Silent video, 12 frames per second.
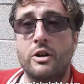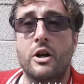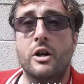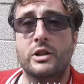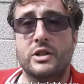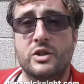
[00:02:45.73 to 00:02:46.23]

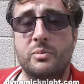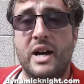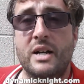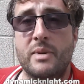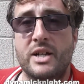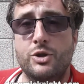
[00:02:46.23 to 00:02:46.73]
Ock in
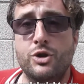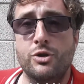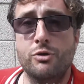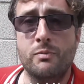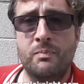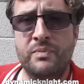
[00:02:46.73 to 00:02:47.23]
Spider-Man
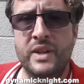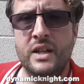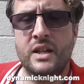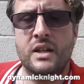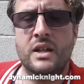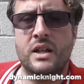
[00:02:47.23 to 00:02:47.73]
2.
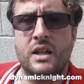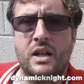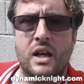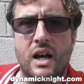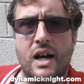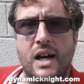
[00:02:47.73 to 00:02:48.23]

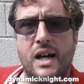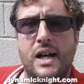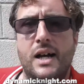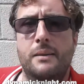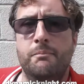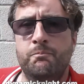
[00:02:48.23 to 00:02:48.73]

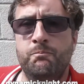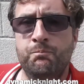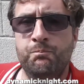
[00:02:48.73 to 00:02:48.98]
Marissa